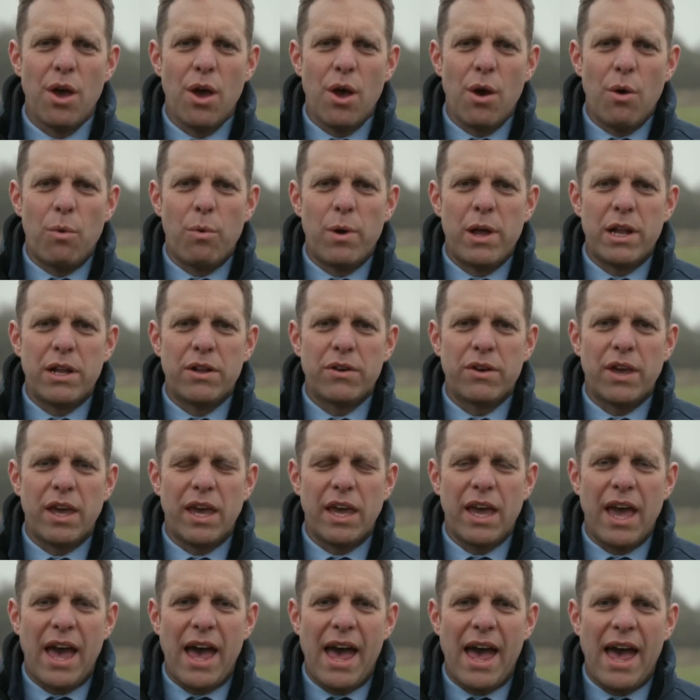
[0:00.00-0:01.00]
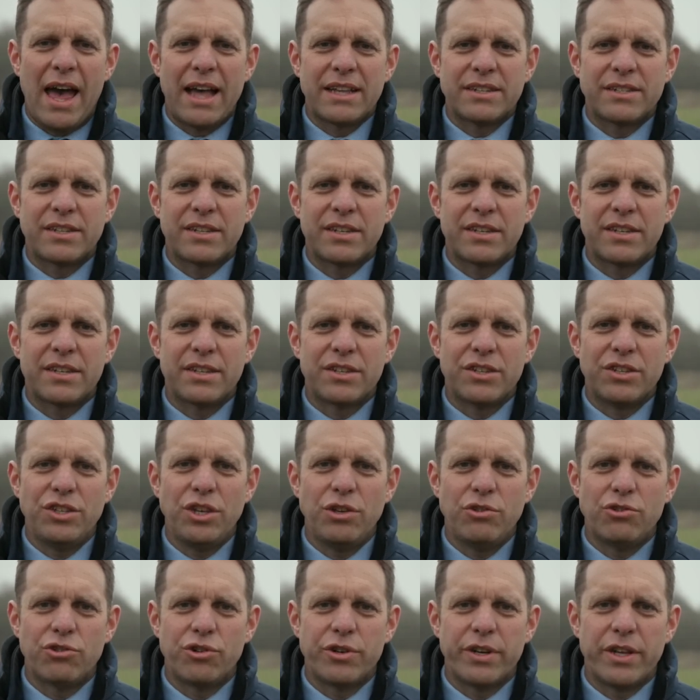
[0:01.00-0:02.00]
we're looking at
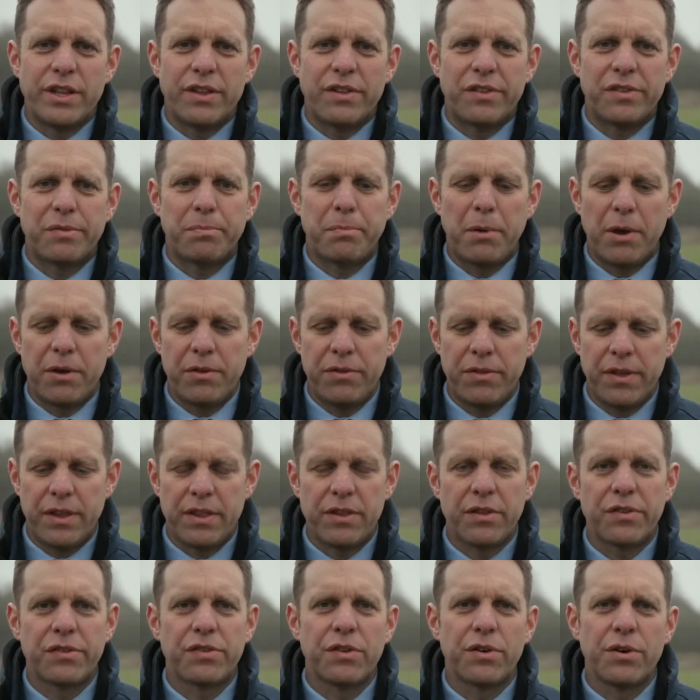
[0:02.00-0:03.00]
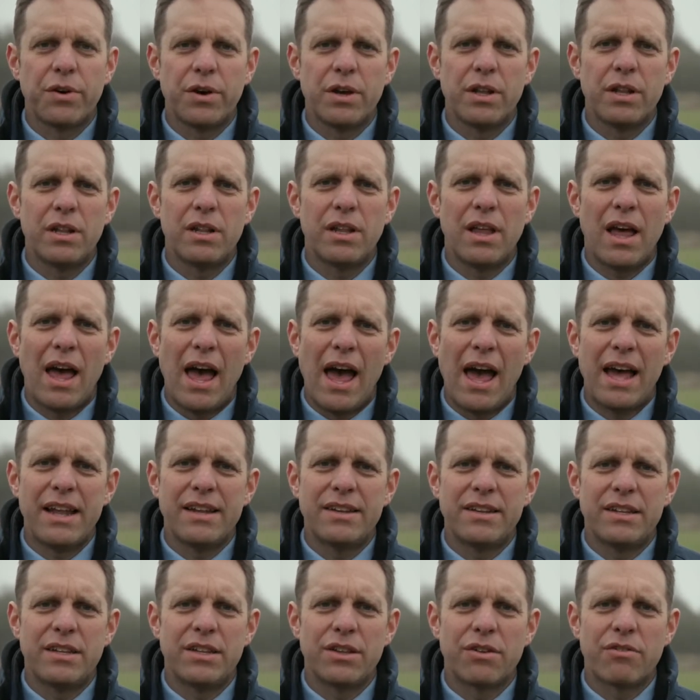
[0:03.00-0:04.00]
nutrients both in the soil
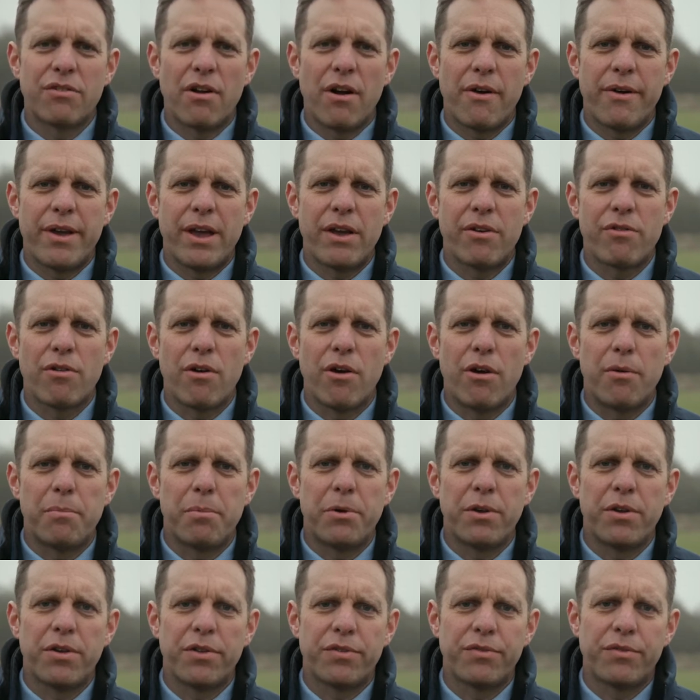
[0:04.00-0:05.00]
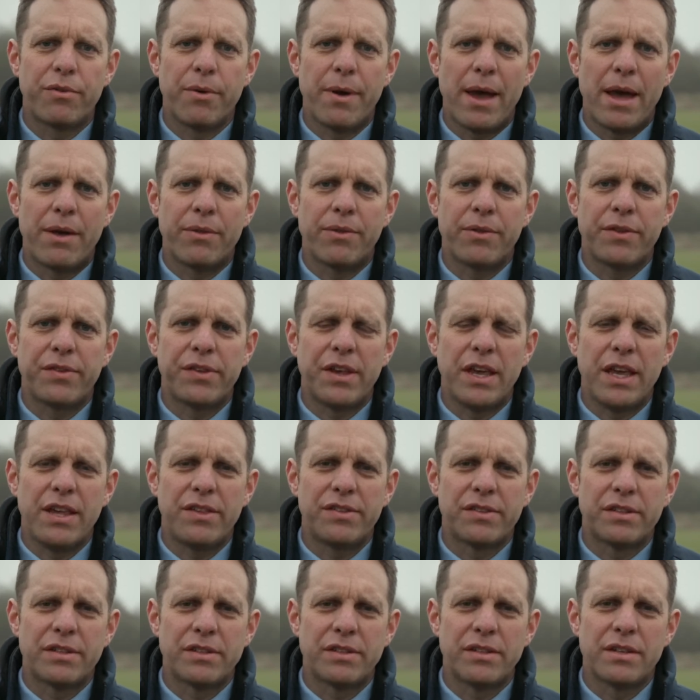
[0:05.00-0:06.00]
and in the growing crop throughout the
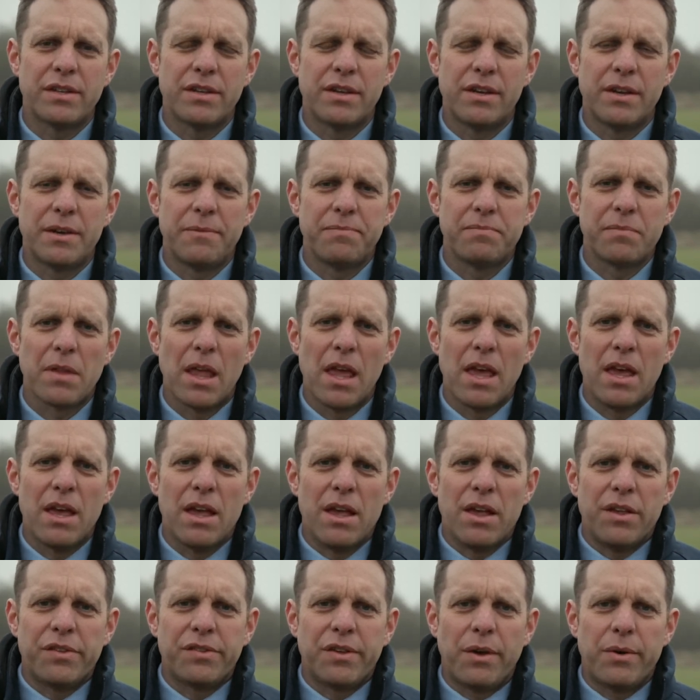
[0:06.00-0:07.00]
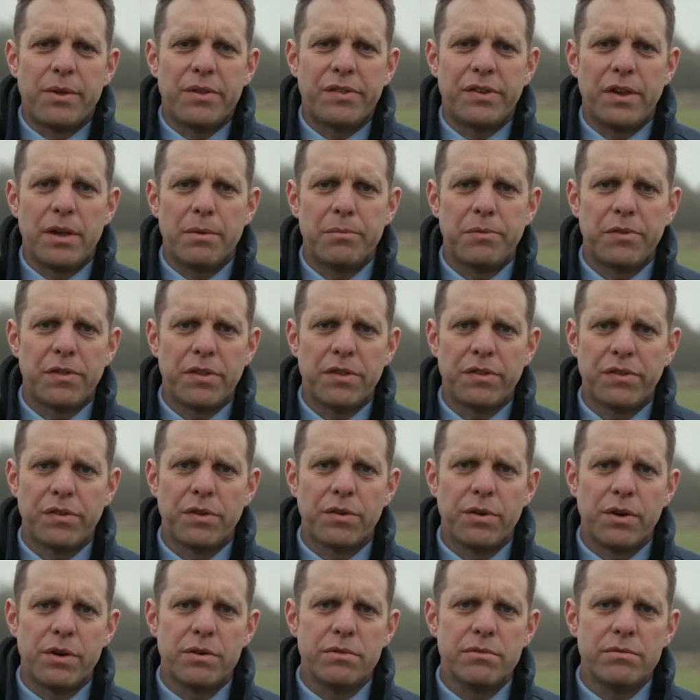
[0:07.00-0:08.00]
season. So in terms of the
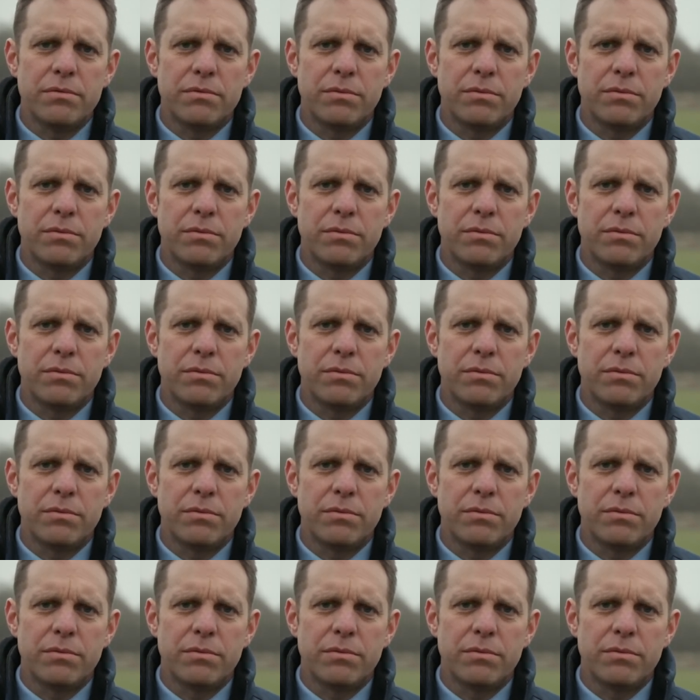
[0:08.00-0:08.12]
soil,